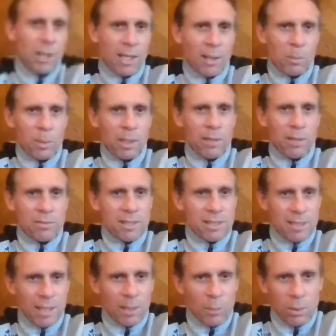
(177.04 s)
no doubt. We have to
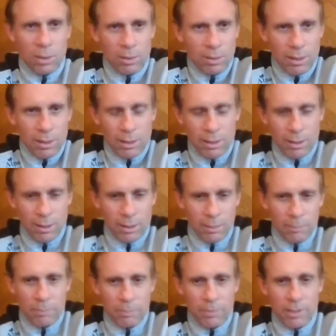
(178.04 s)
start well.
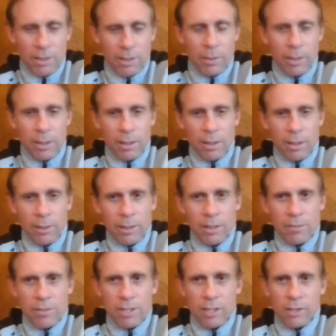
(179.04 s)
Um, you know, our, our,
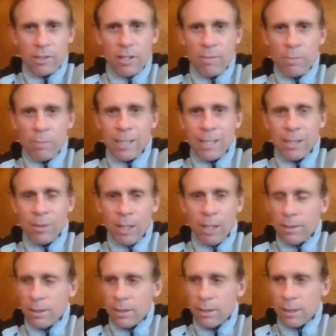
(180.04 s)
end of sets haven't been
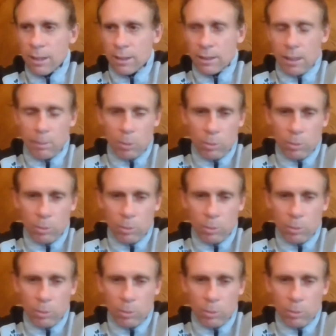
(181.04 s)
great this last